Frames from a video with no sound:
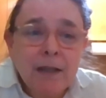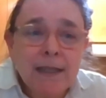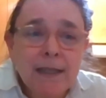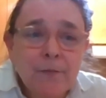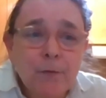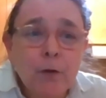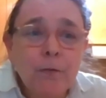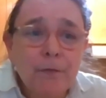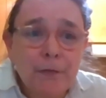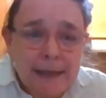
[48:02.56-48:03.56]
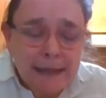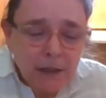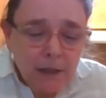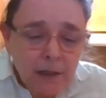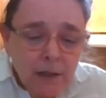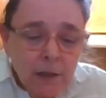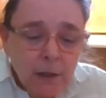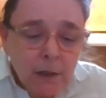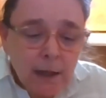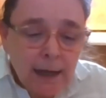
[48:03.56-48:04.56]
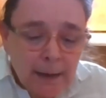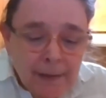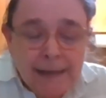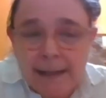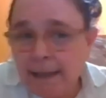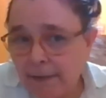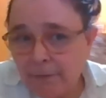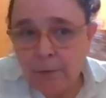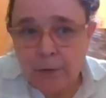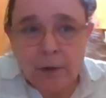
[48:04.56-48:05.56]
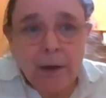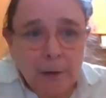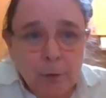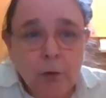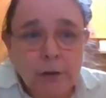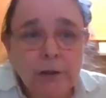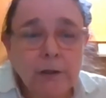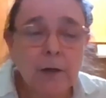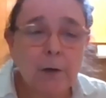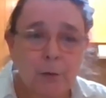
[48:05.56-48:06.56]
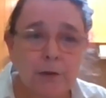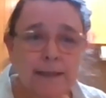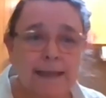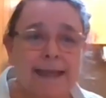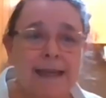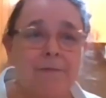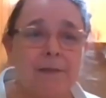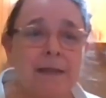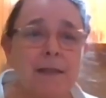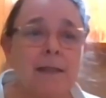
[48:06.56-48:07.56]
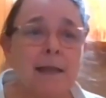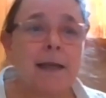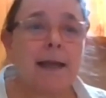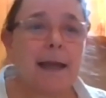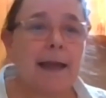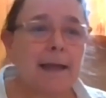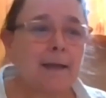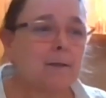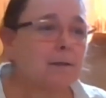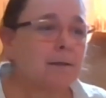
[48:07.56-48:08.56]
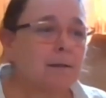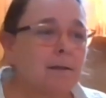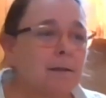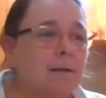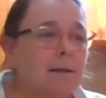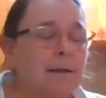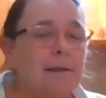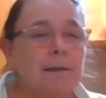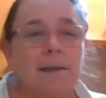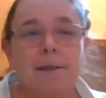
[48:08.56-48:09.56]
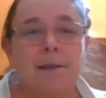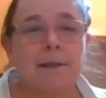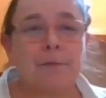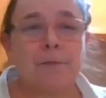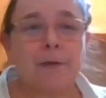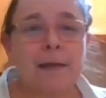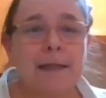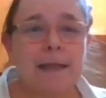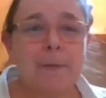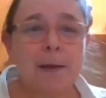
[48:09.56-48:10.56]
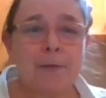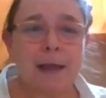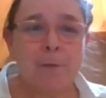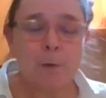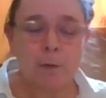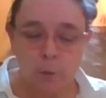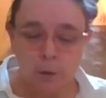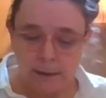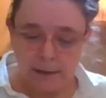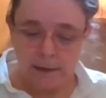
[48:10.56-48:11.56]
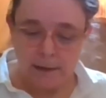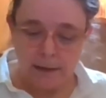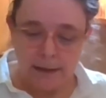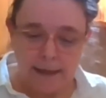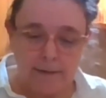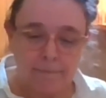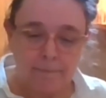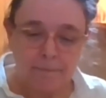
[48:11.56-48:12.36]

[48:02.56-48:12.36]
done this for a feast, um, as I said, for a course, a course in a feast. And the funny thing about that one was that